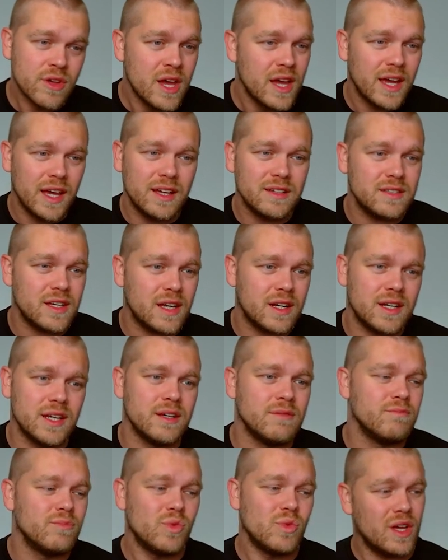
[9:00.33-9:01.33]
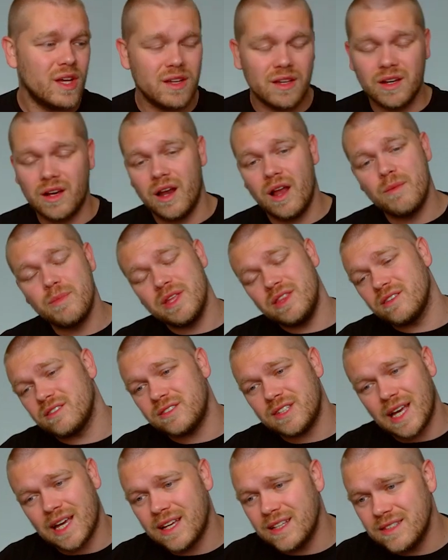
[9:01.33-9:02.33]
Exactly. A club in the
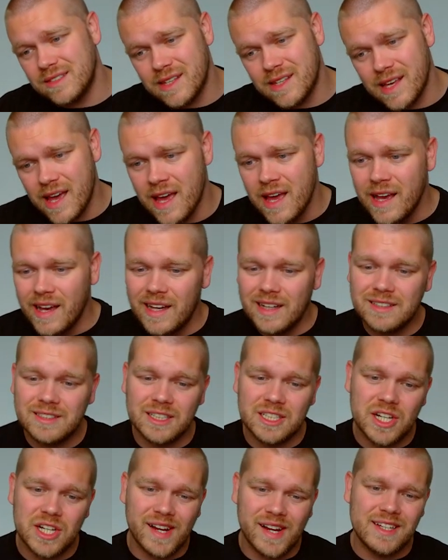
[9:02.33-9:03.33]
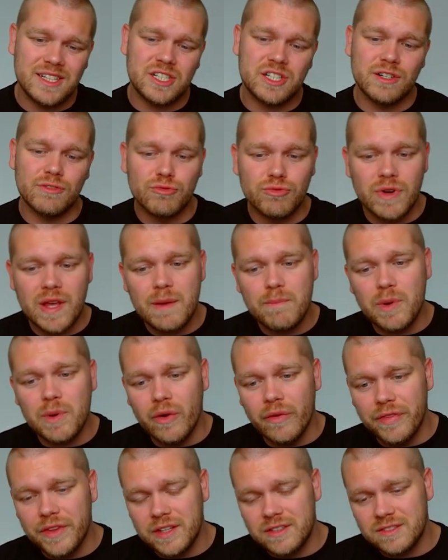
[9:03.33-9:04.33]
second tier. It's a challenge to
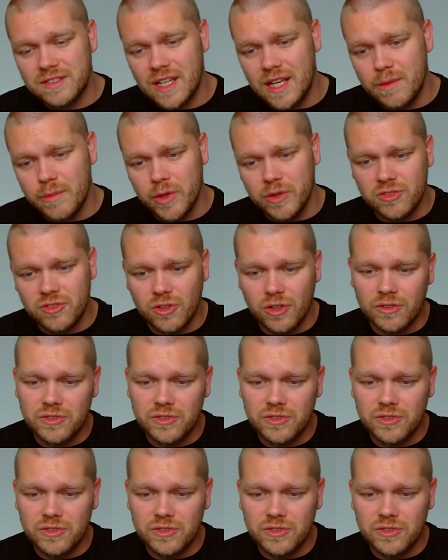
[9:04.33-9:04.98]
rebuild this team and sort of